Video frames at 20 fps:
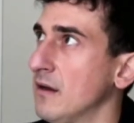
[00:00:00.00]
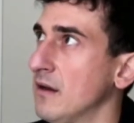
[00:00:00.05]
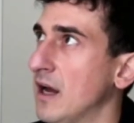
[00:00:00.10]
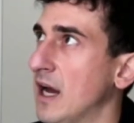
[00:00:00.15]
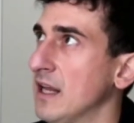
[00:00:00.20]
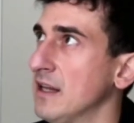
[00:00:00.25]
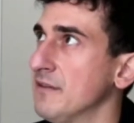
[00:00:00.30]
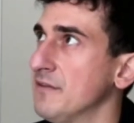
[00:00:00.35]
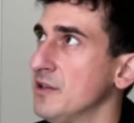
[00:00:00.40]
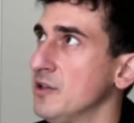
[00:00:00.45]

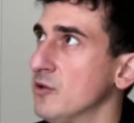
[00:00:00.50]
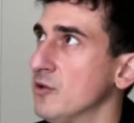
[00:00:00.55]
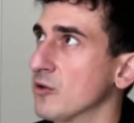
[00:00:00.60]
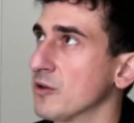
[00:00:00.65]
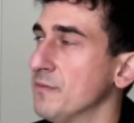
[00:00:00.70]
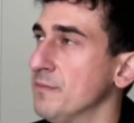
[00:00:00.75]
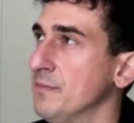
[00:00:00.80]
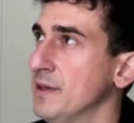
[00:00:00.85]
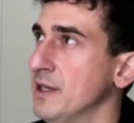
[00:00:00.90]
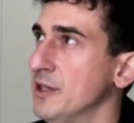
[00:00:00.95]
I live in
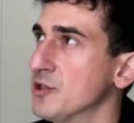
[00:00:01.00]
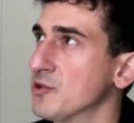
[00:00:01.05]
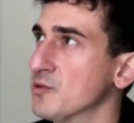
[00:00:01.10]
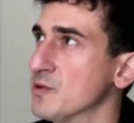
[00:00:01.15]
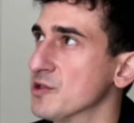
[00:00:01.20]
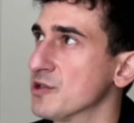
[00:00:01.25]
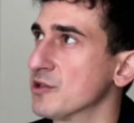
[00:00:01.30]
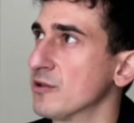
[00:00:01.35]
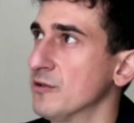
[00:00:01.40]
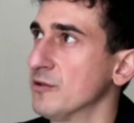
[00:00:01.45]
North Beach,
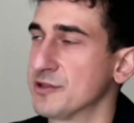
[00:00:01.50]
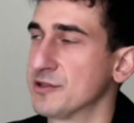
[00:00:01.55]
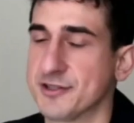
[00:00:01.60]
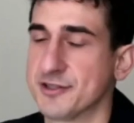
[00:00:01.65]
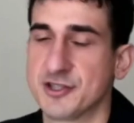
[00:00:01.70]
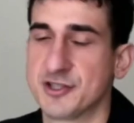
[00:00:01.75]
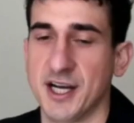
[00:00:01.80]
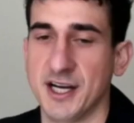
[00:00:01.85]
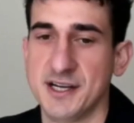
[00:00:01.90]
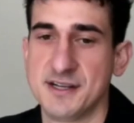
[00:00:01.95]
which is close to
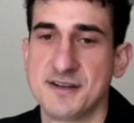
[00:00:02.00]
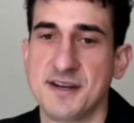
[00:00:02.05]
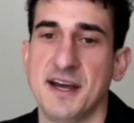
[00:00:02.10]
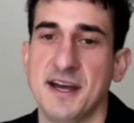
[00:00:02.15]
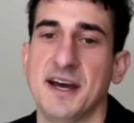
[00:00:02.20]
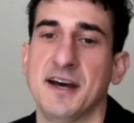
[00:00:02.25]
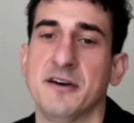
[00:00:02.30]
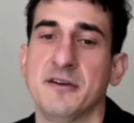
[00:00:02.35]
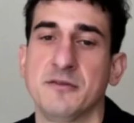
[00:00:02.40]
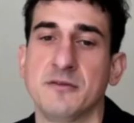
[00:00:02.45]

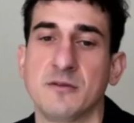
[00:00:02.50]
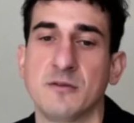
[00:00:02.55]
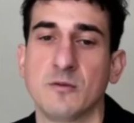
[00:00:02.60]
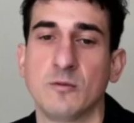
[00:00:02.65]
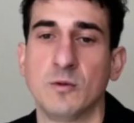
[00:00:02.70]
Chinatown,